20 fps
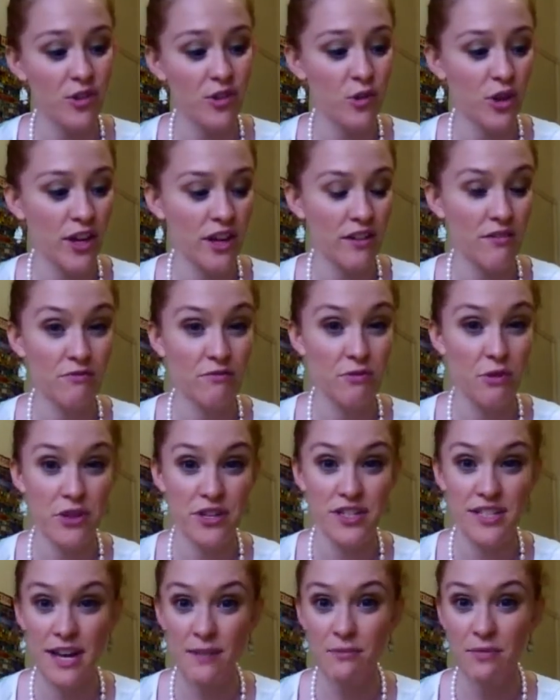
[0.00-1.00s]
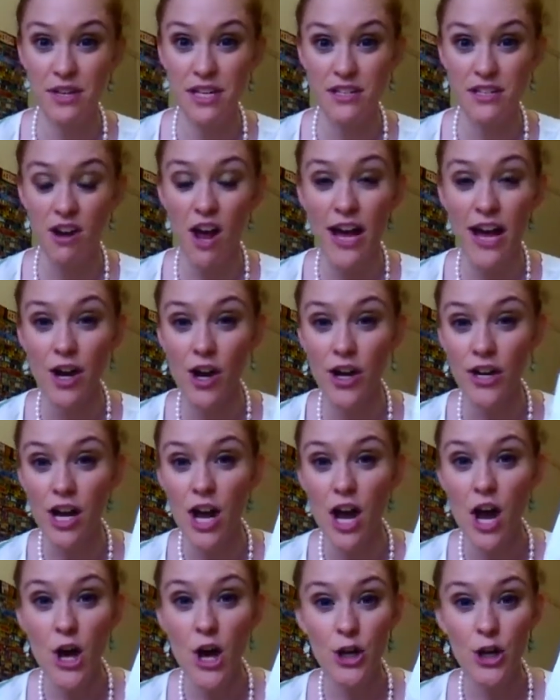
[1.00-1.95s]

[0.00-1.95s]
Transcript: you're looking for the same things that I got,